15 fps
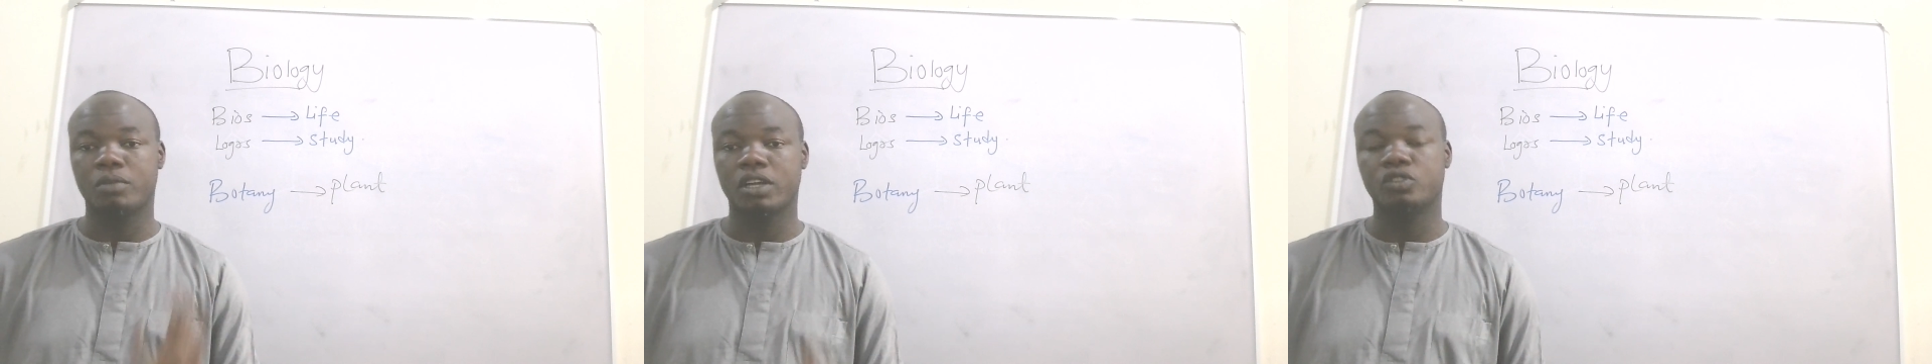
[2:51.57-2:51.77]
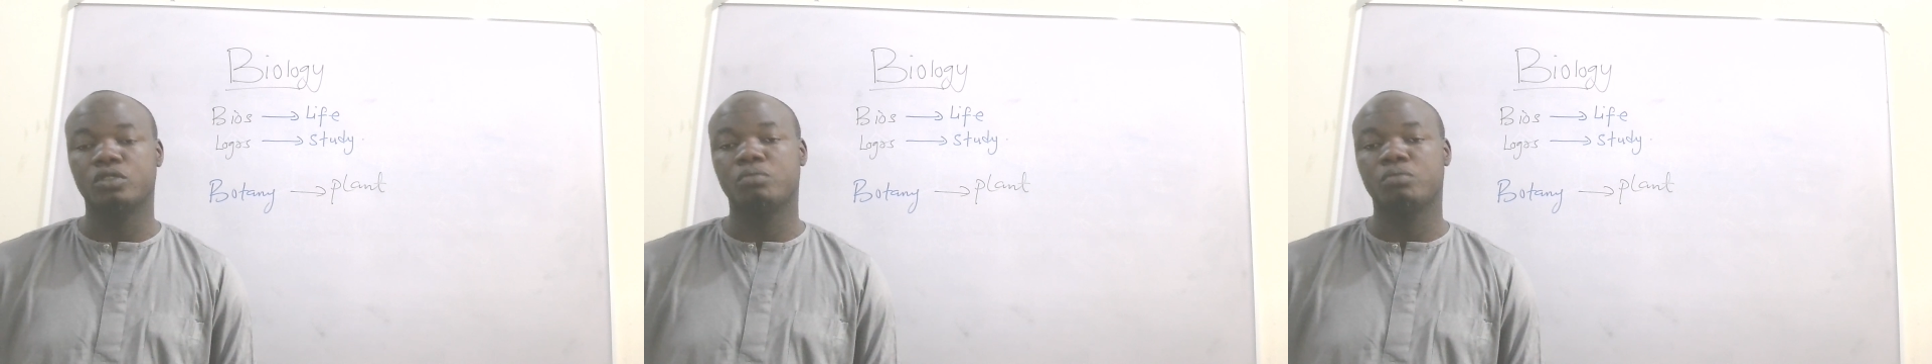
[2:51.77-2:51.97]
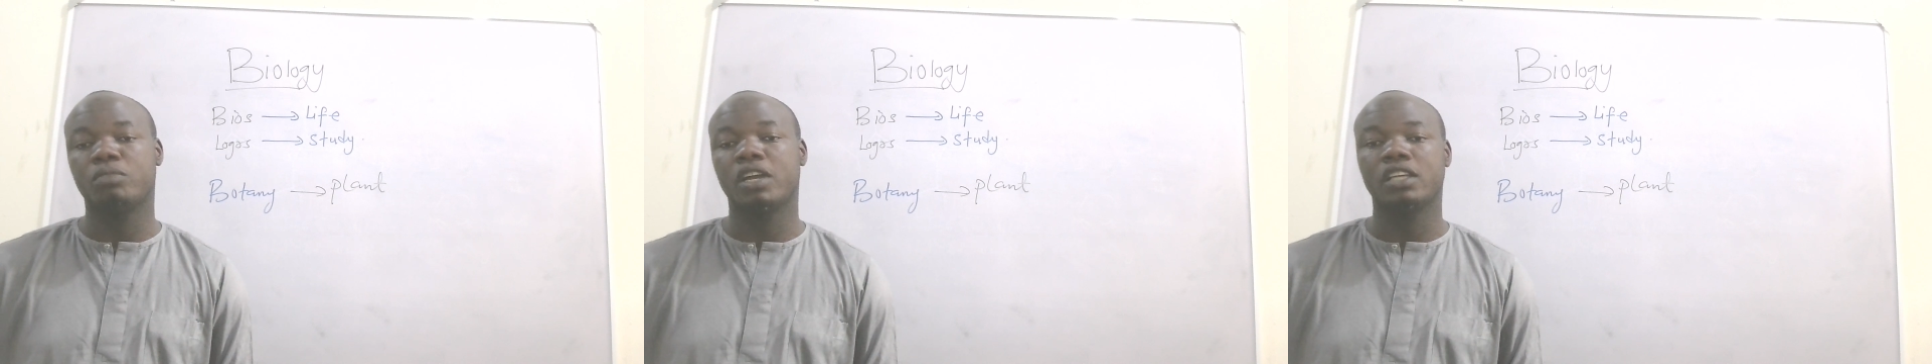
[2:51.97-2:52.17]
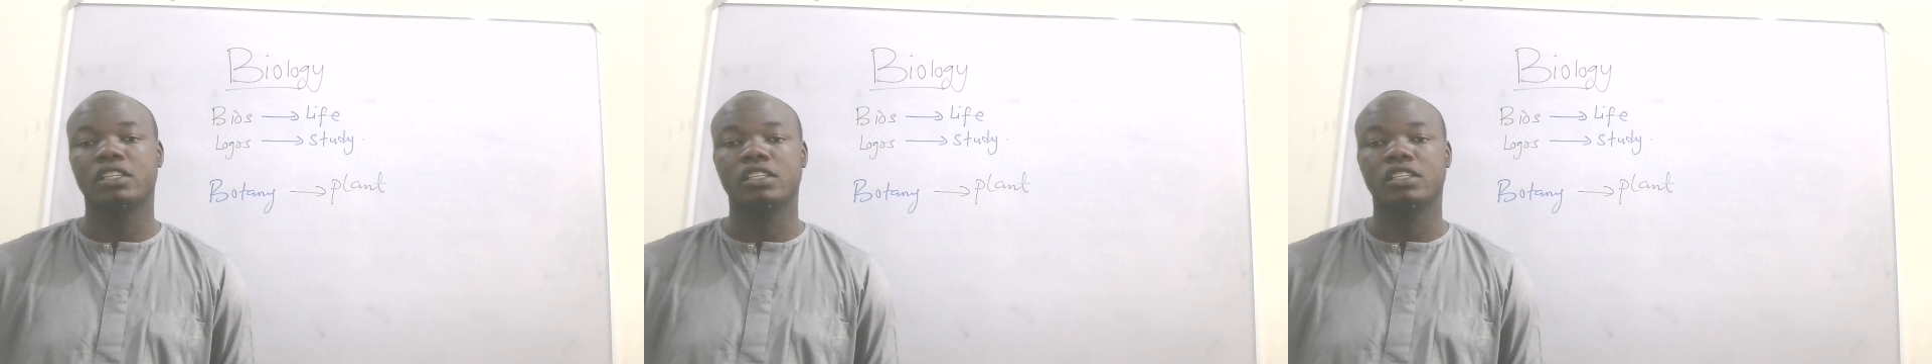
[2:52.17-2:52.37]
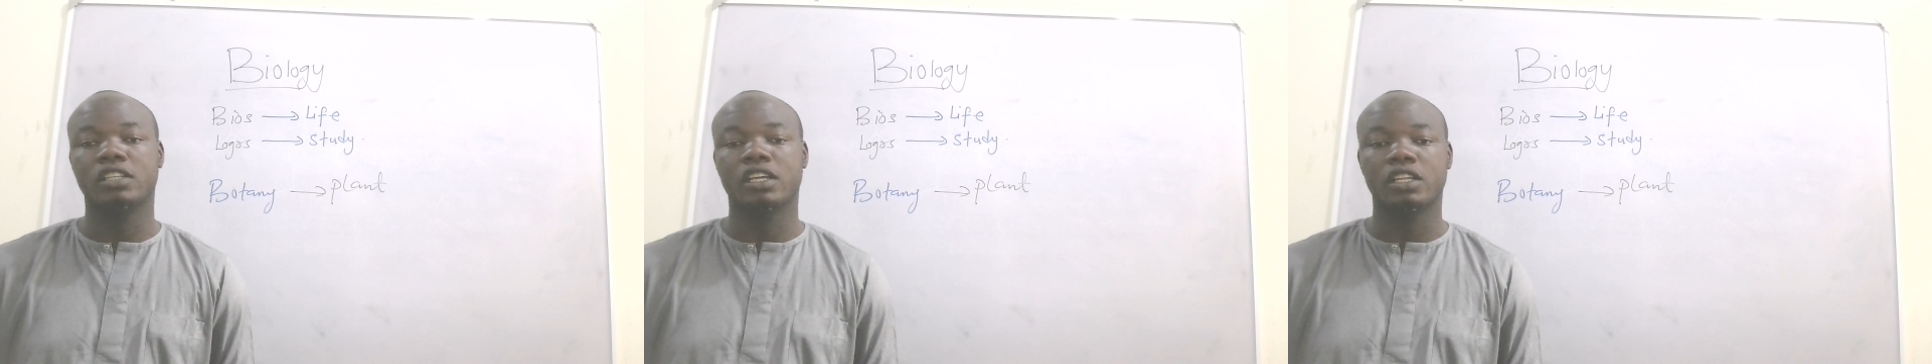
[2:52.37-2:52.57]
branch of
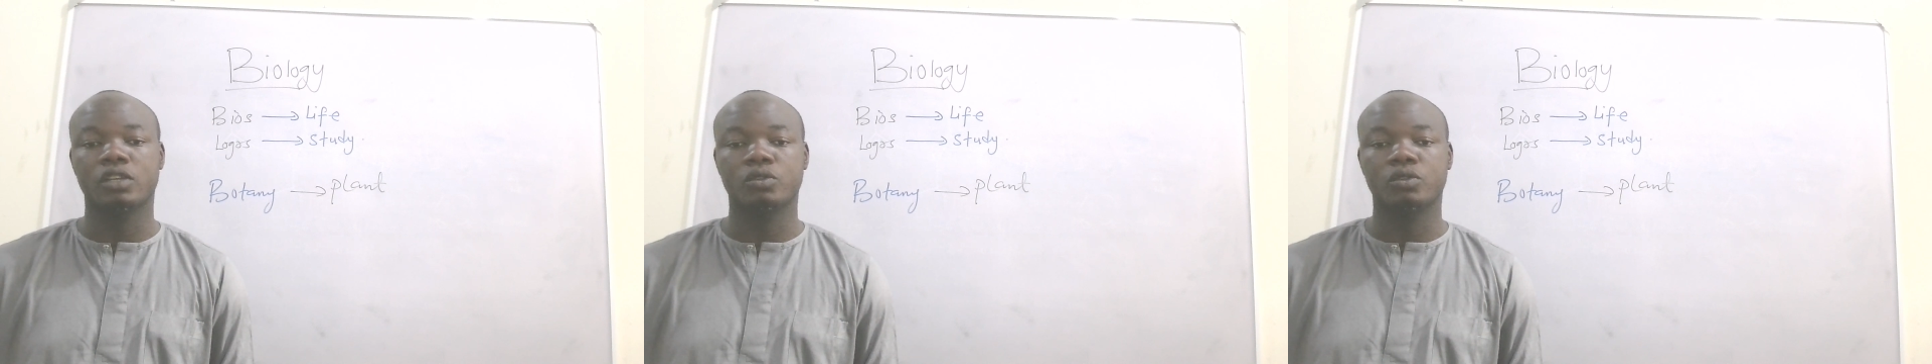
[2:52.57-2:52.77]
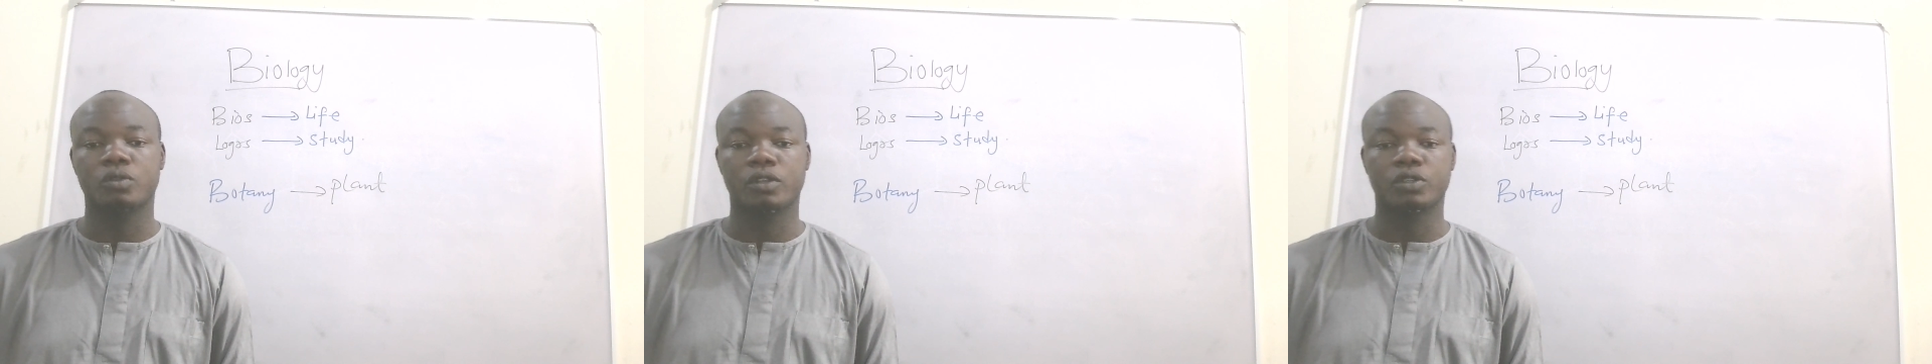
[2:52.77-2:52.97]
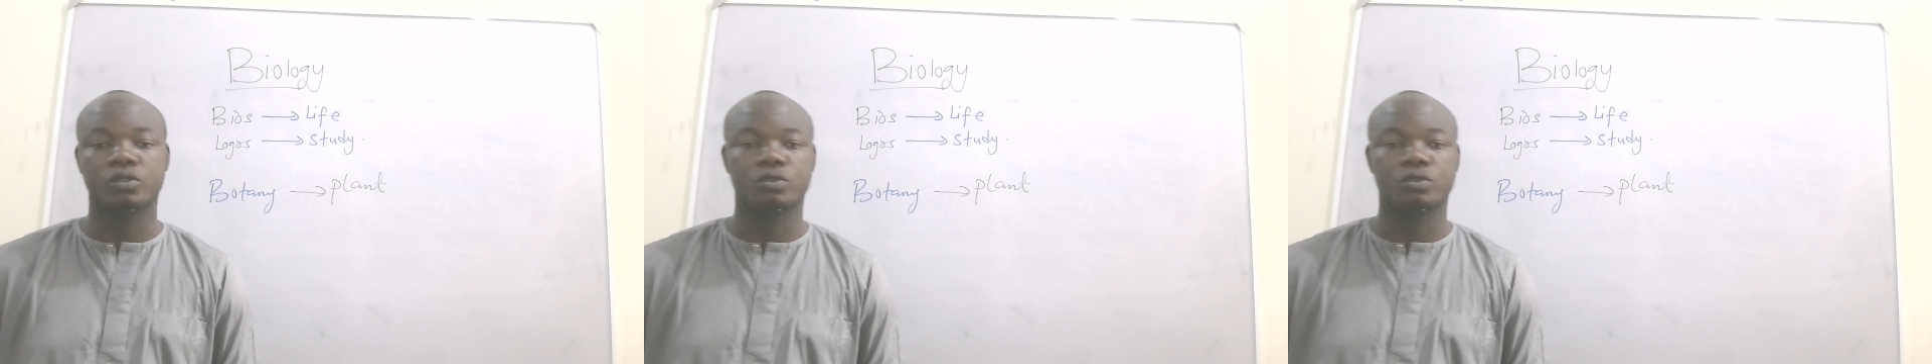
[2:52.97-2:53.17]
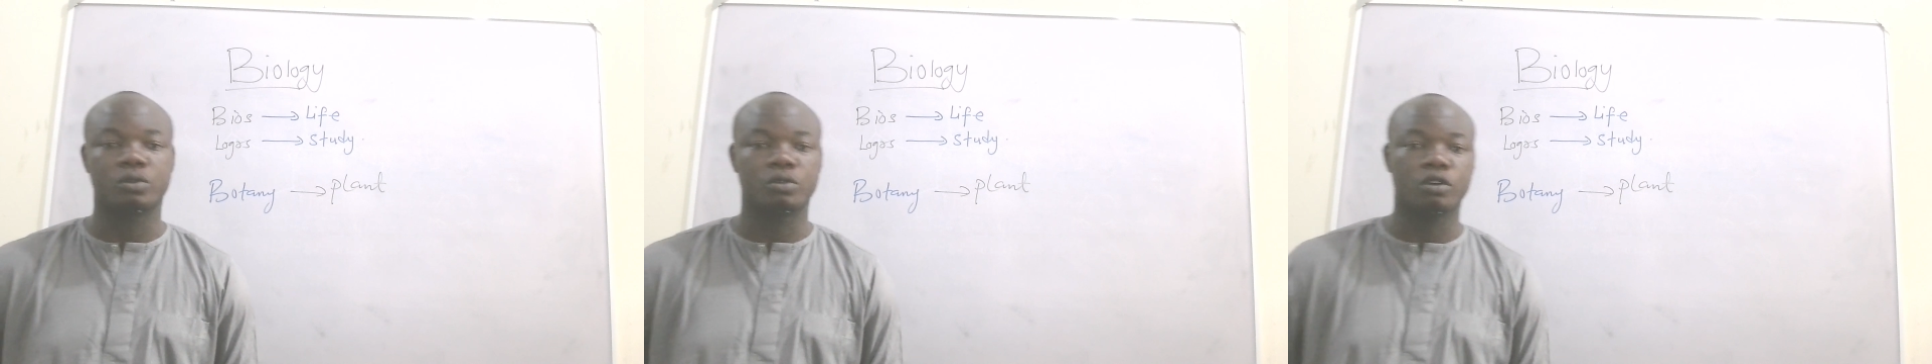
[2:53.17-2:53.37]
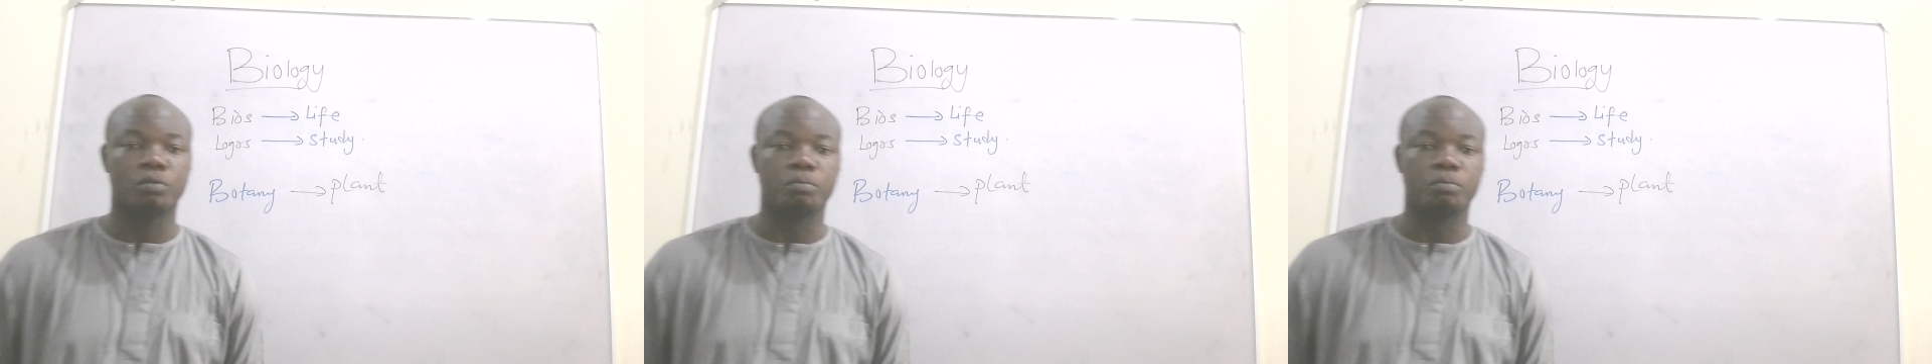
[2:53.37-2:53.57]
biology that deals with the
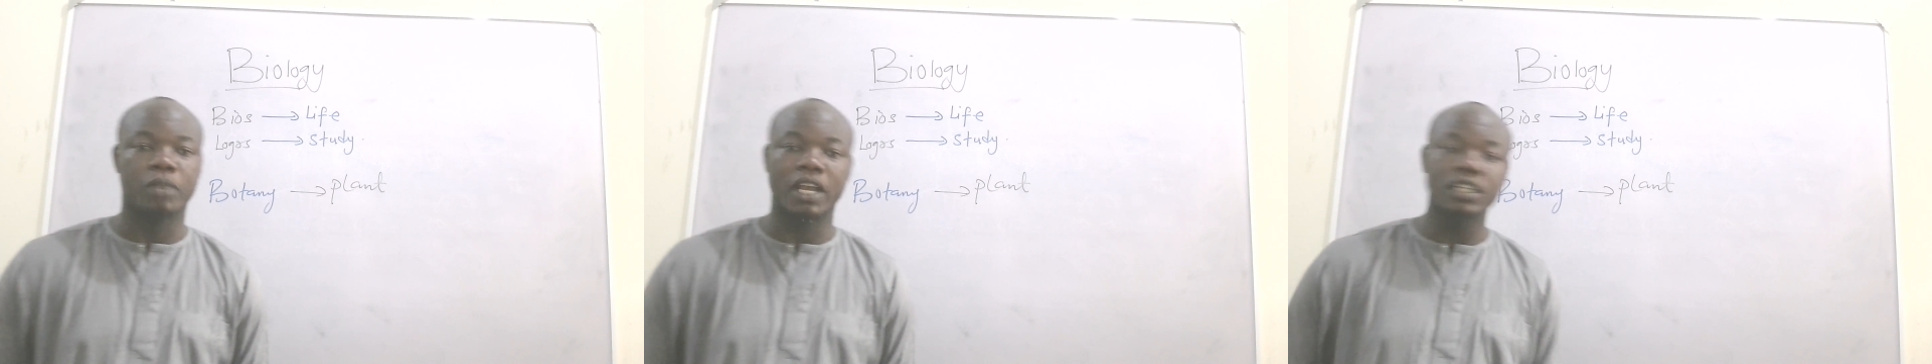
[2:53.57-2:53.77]
study of